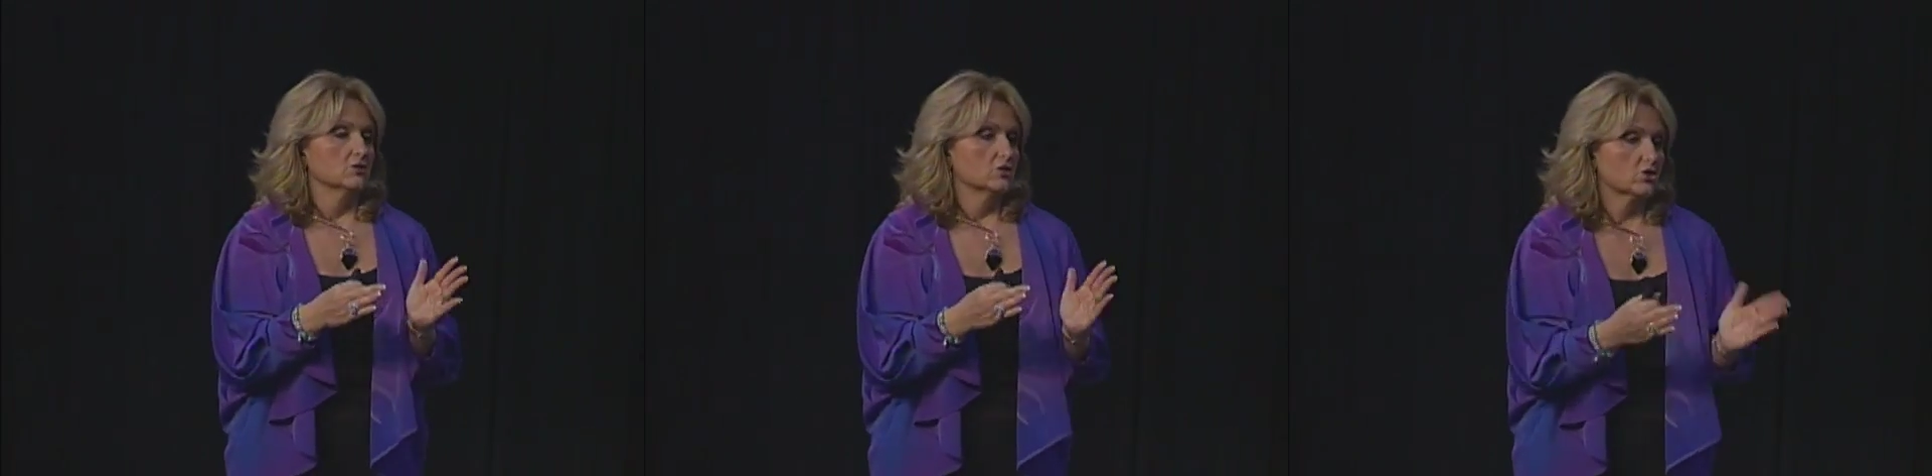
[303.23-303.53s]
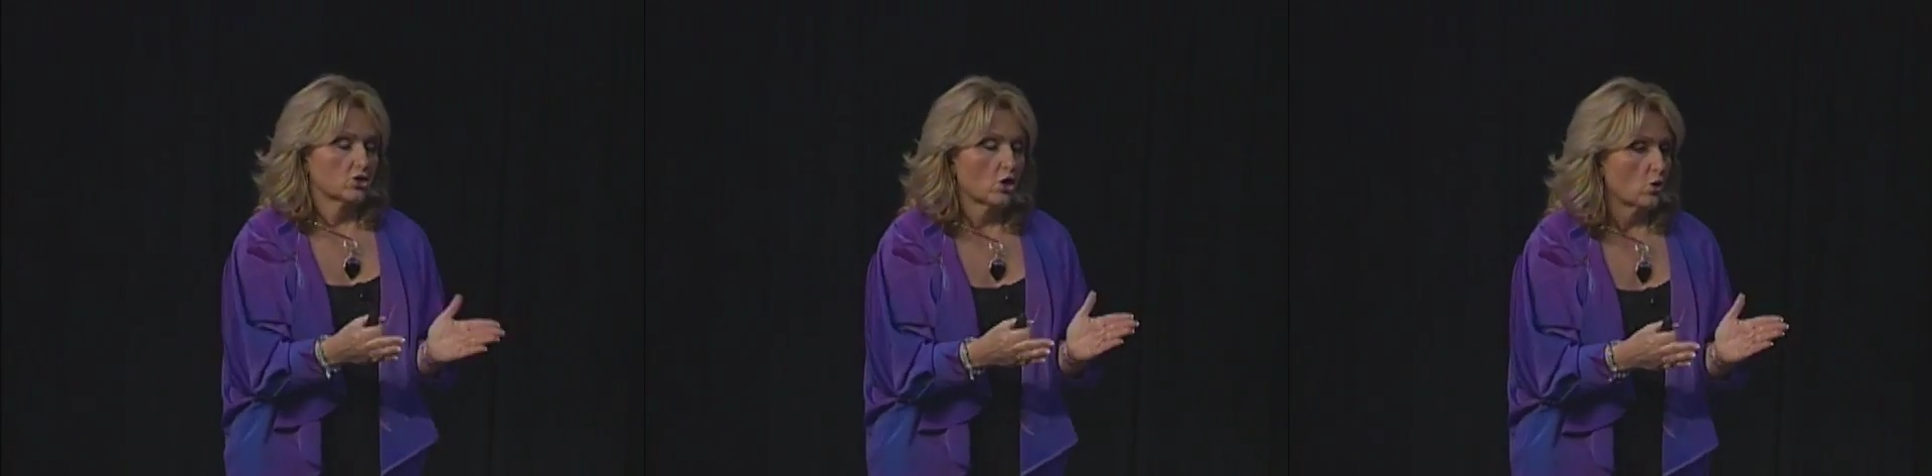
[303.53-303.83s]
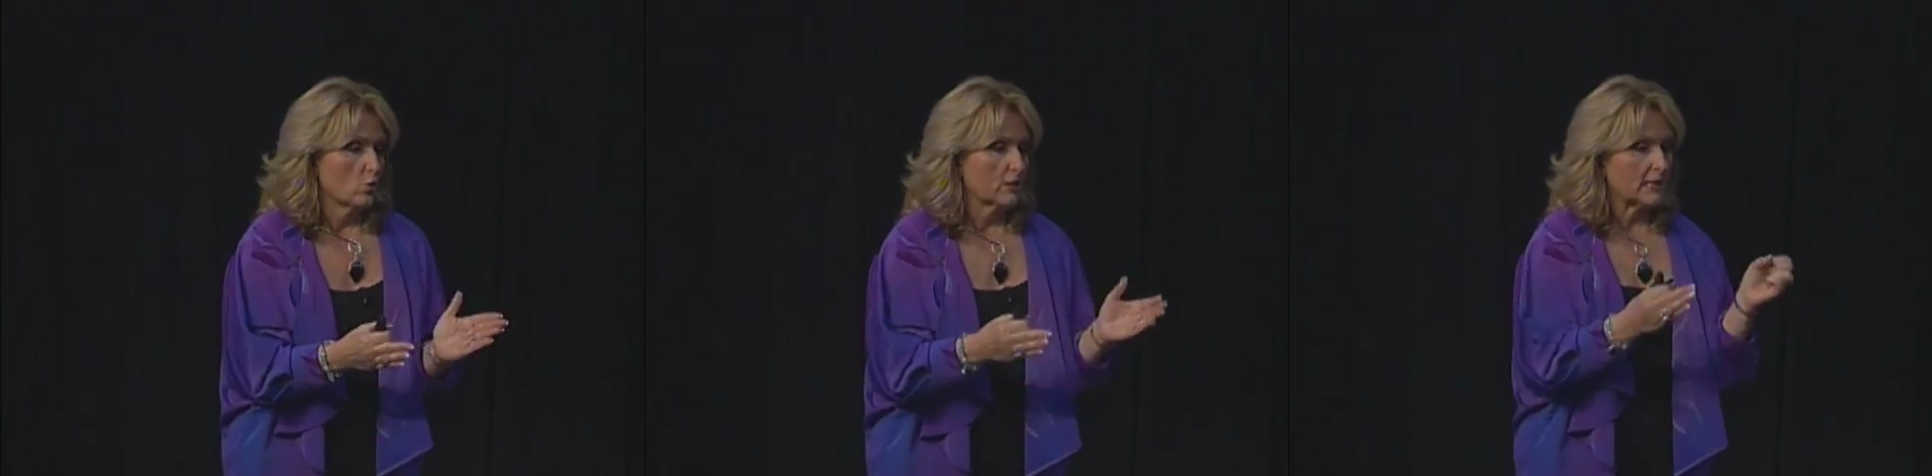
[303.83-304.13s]

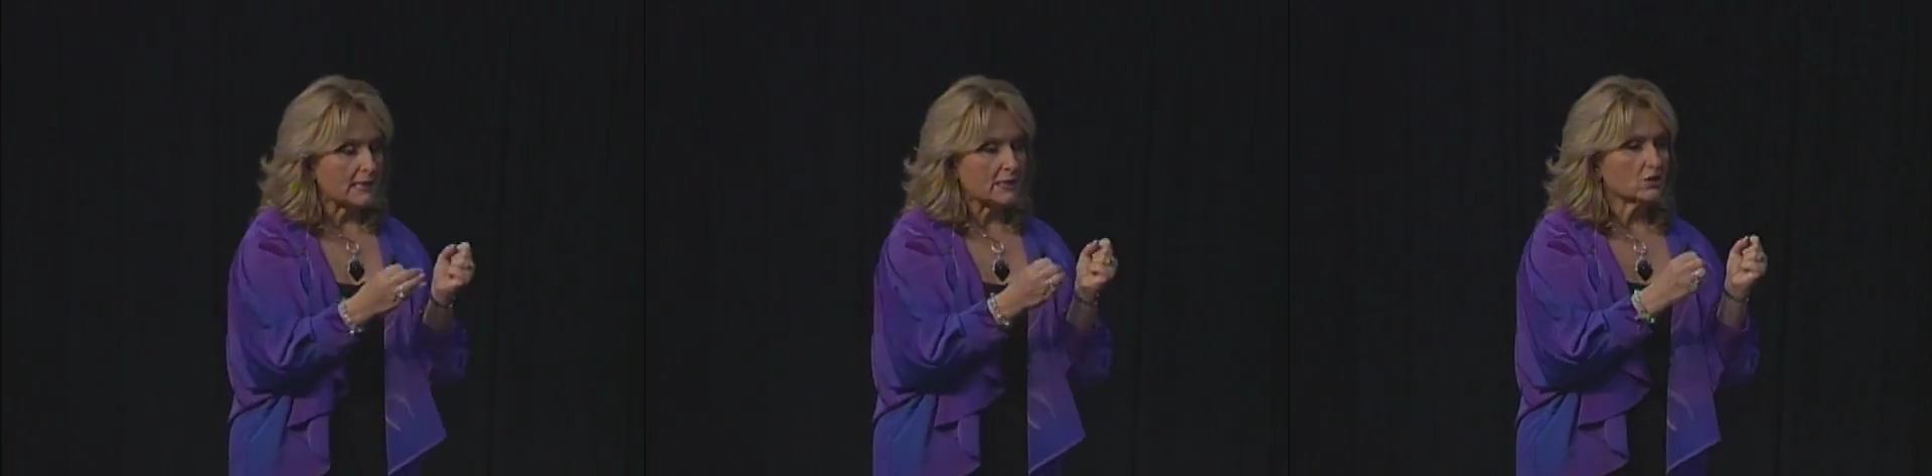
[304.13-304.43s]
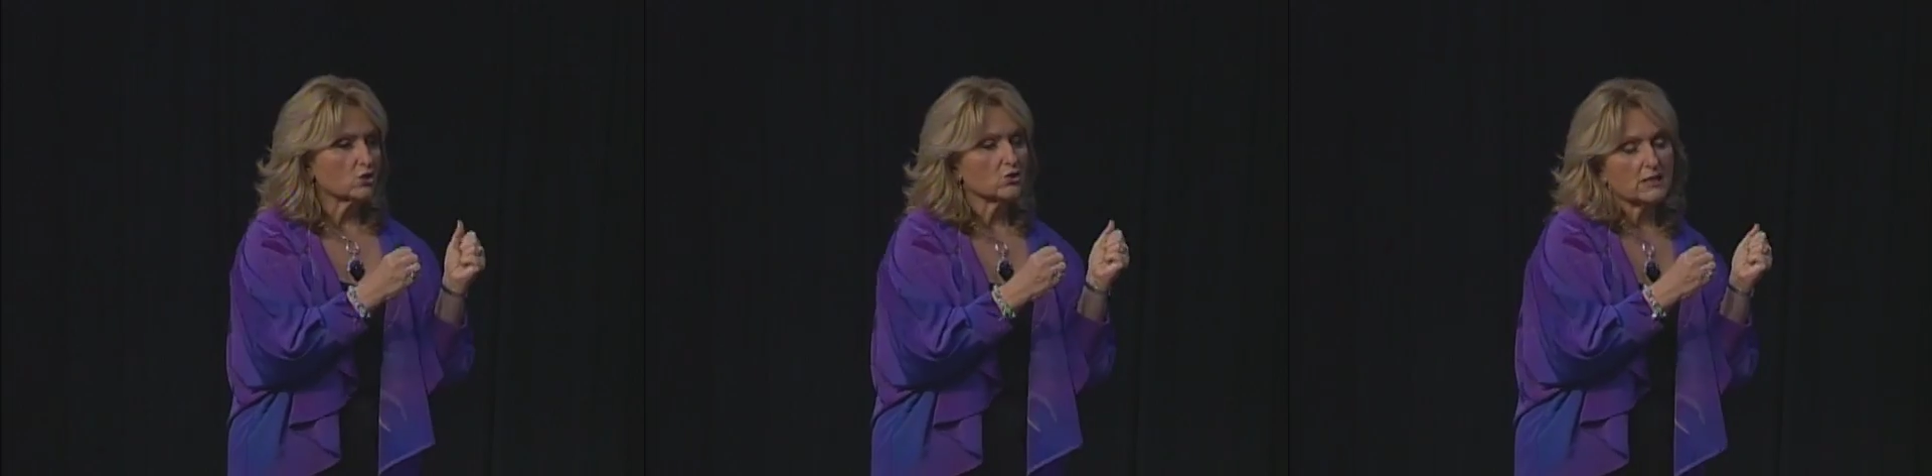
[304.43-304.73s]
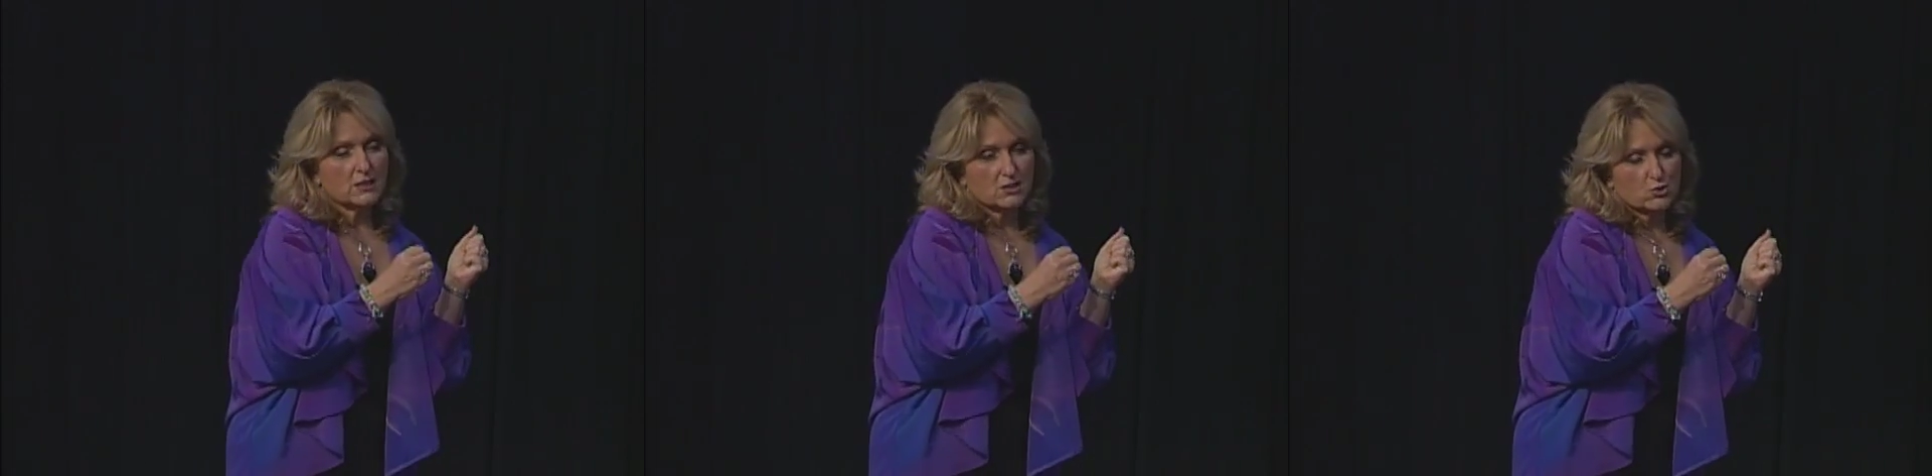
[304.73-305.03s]
show, getting
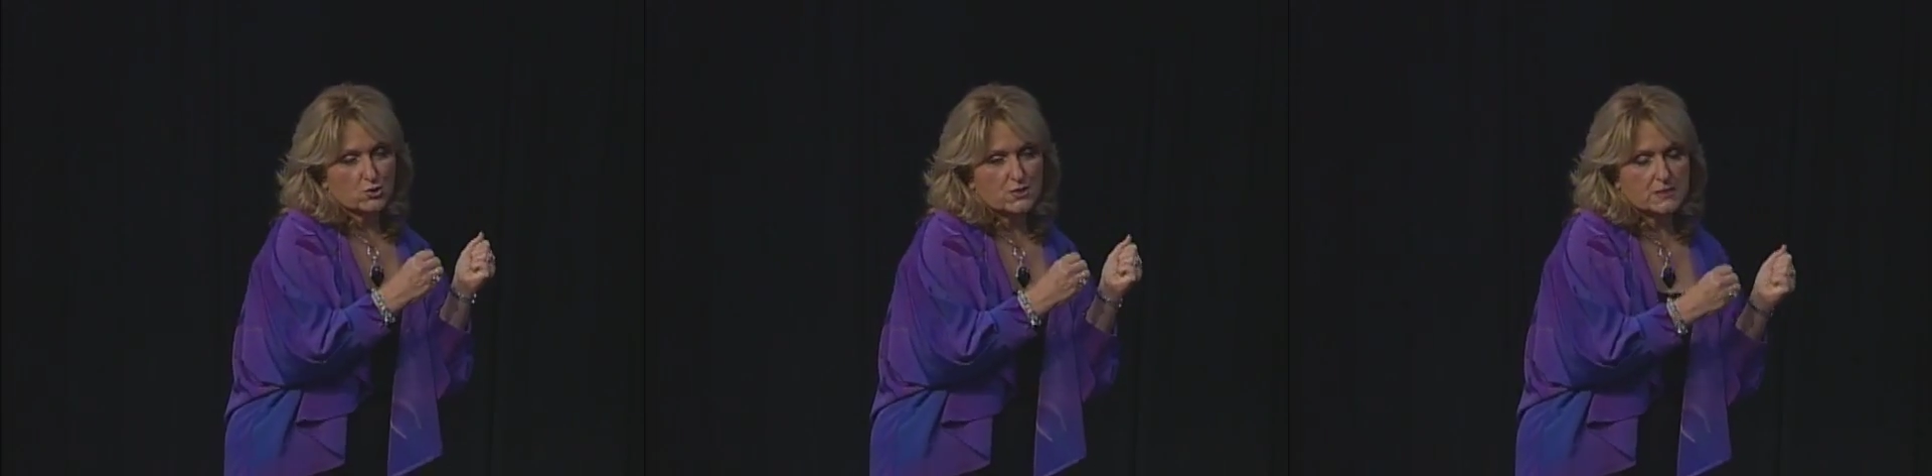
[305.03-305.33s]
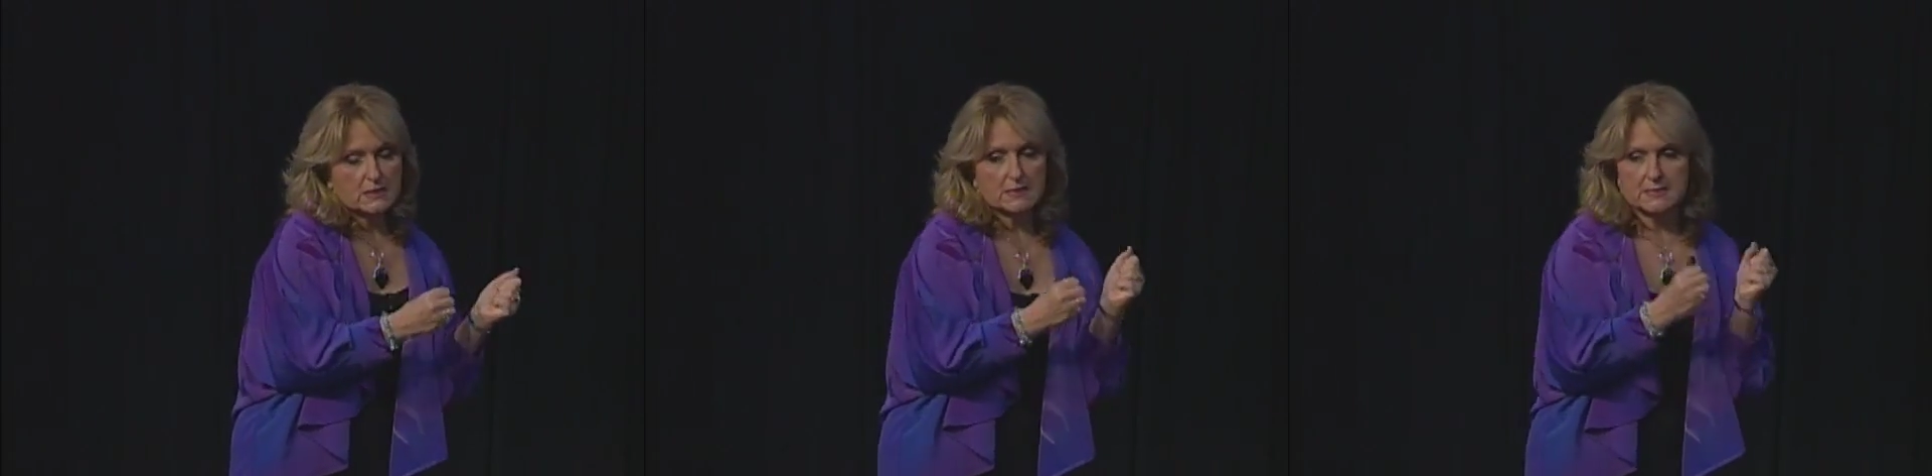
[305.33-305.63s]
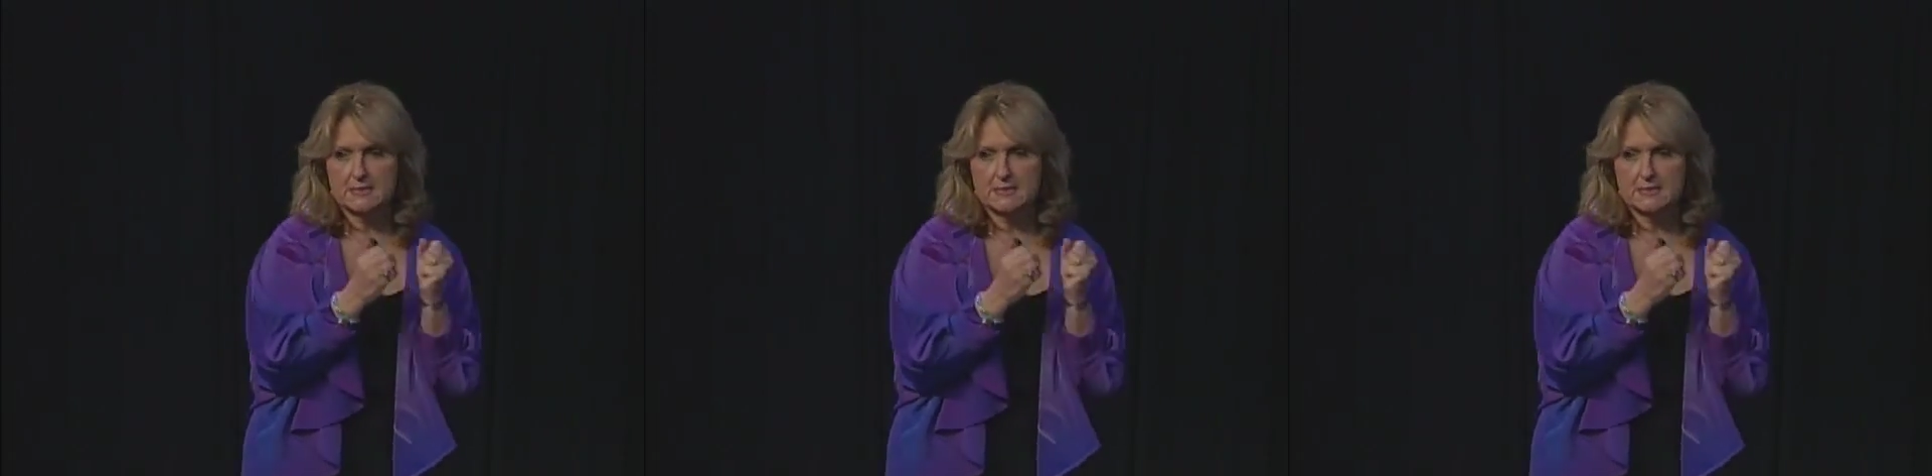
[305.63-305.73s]
your seat,